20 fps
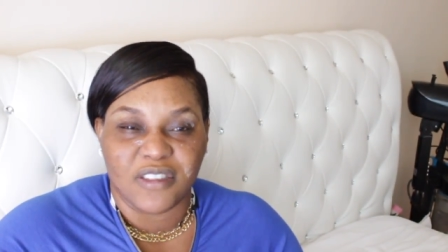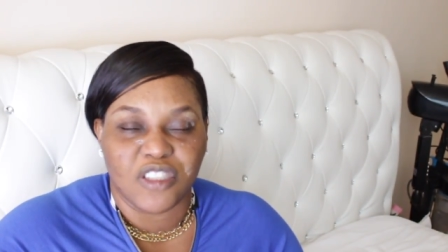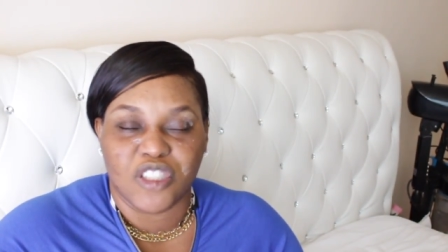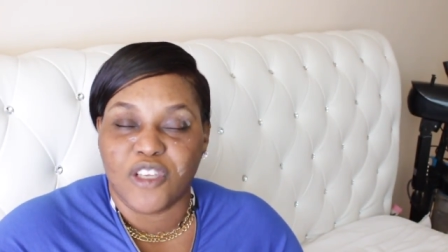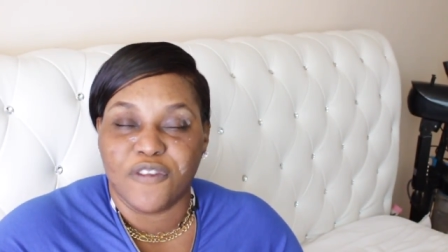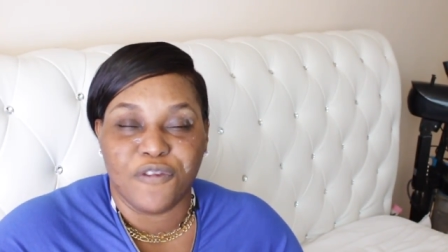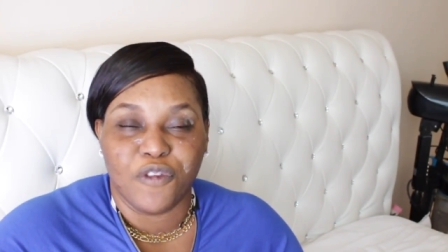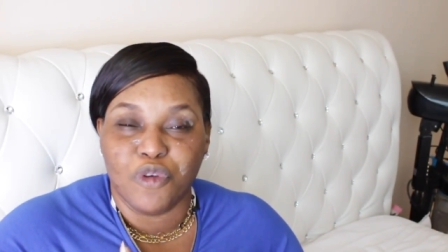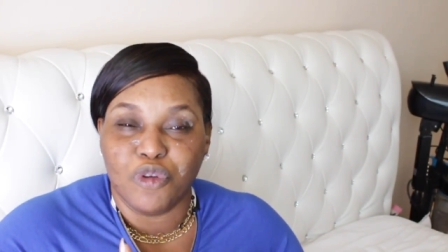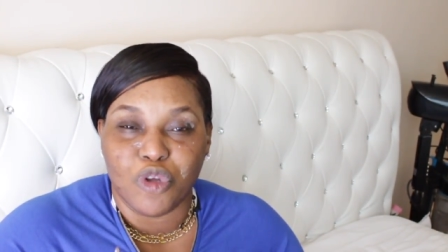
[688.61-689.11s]

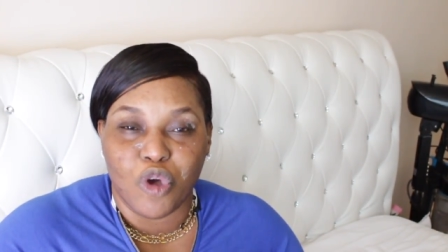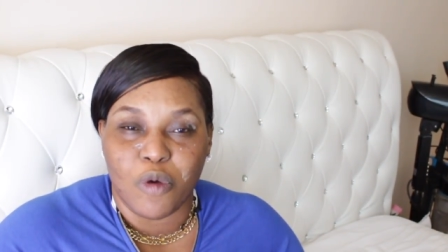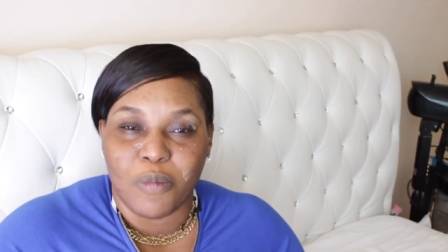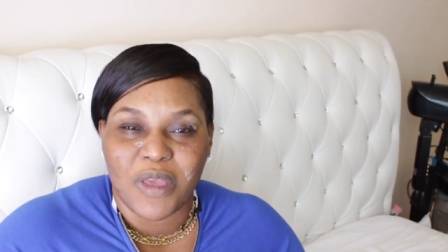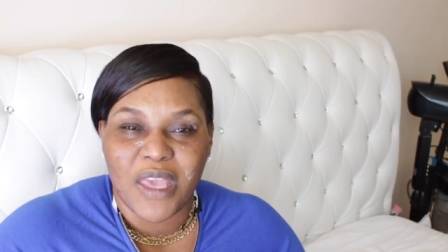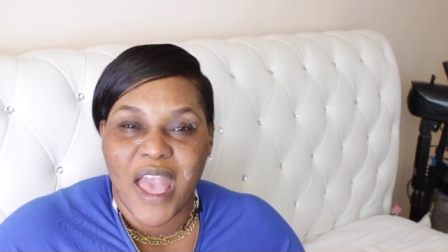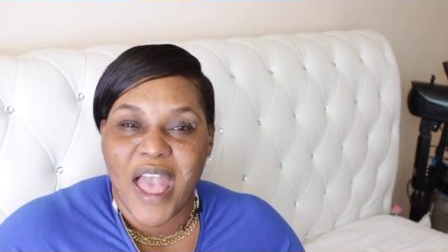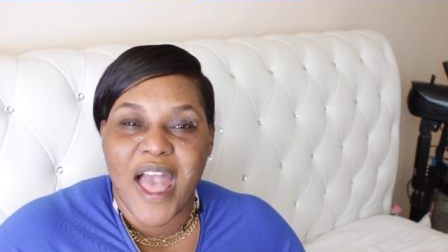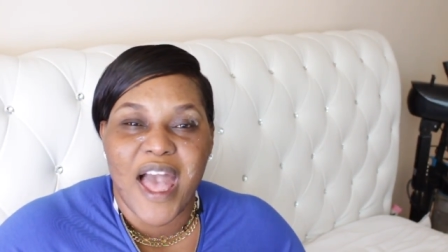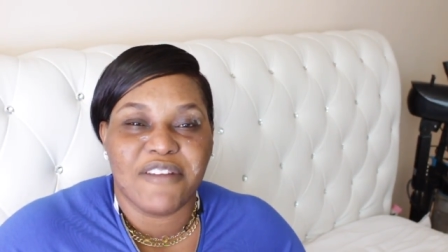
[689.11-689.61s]
If you know
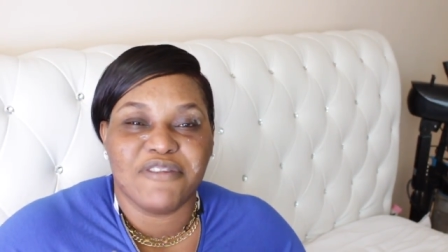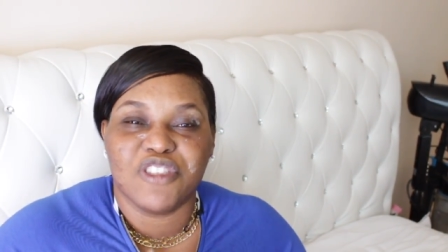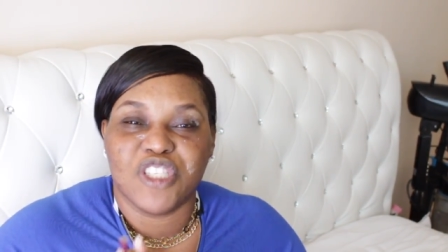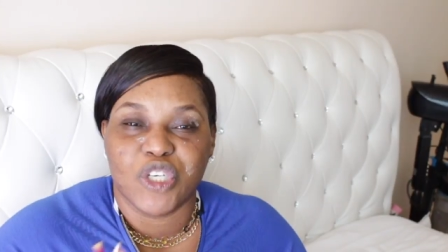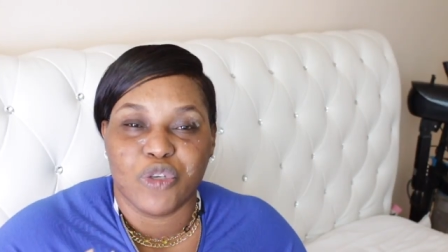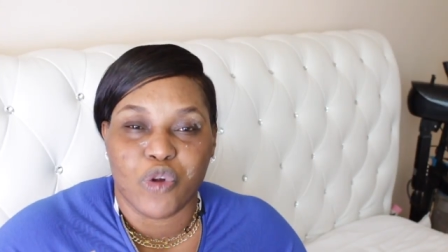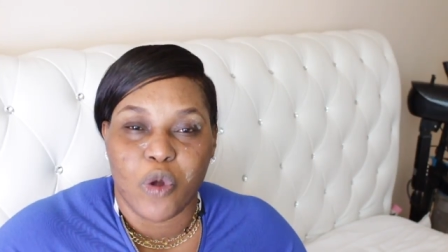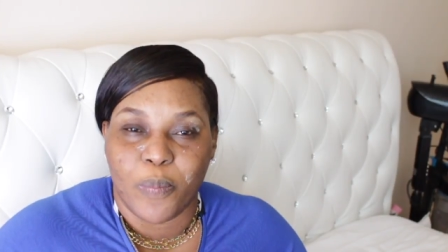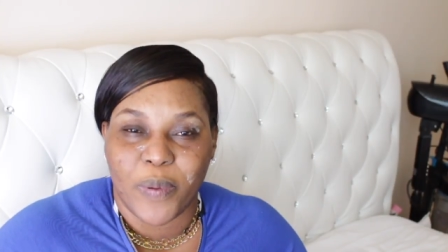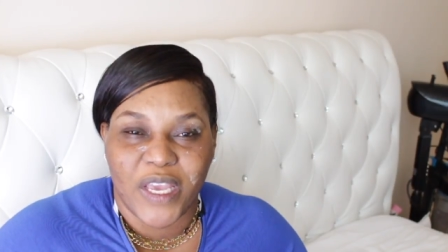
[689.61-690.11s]
me, I have
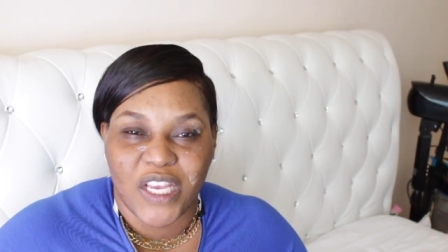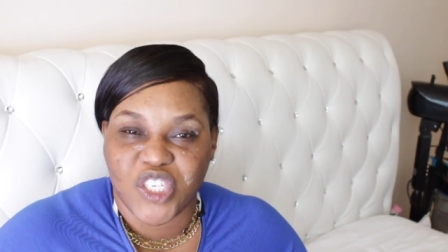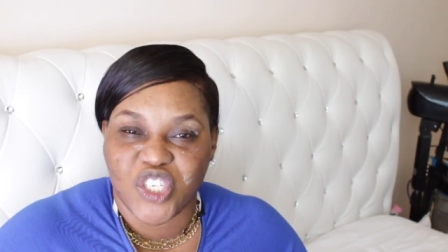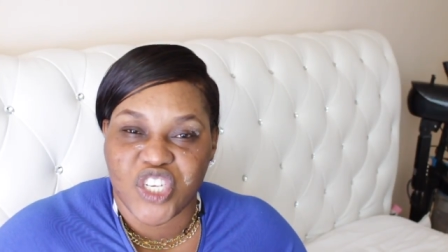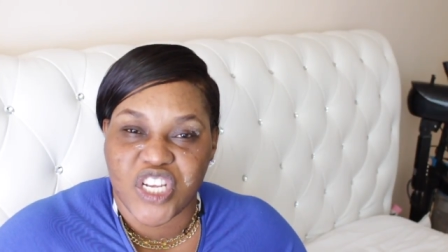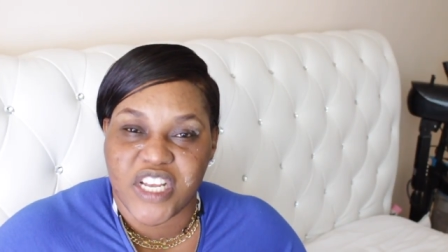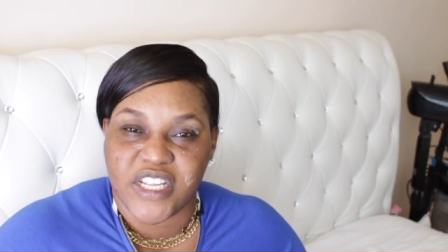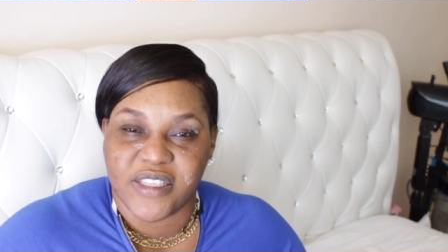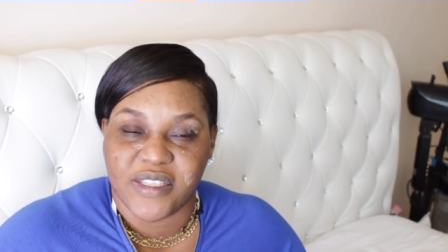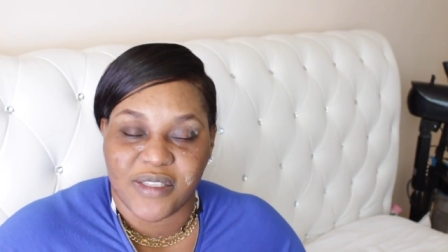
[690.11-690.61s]
zero
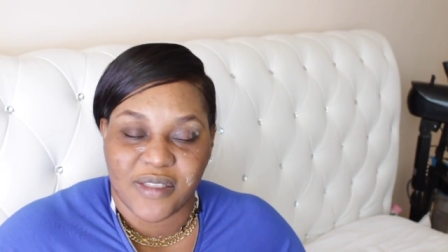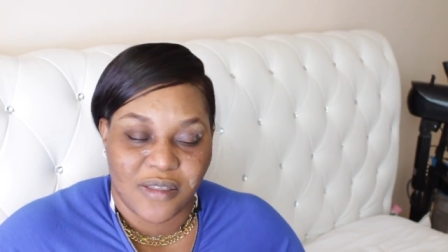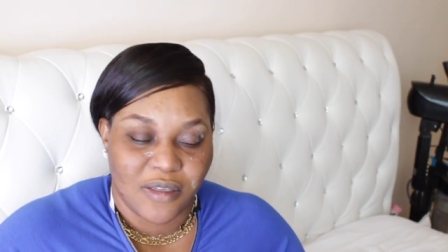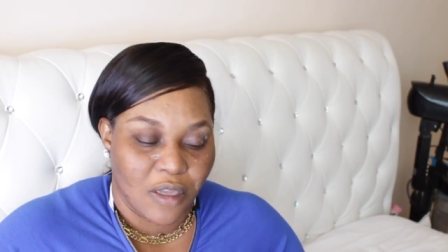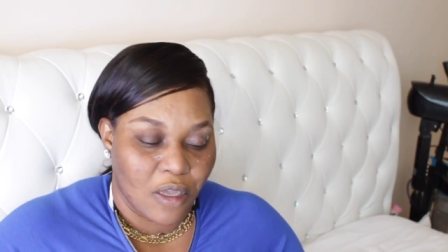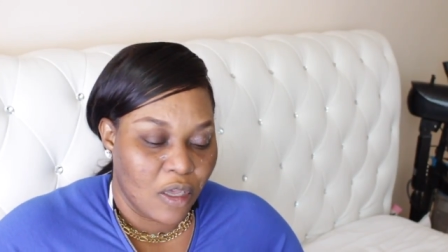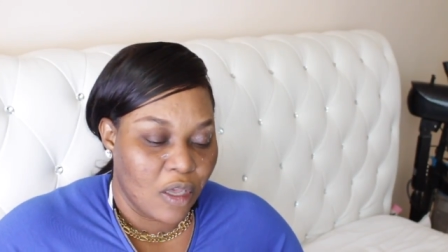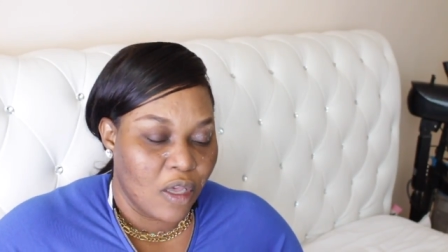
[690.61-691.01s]
patience.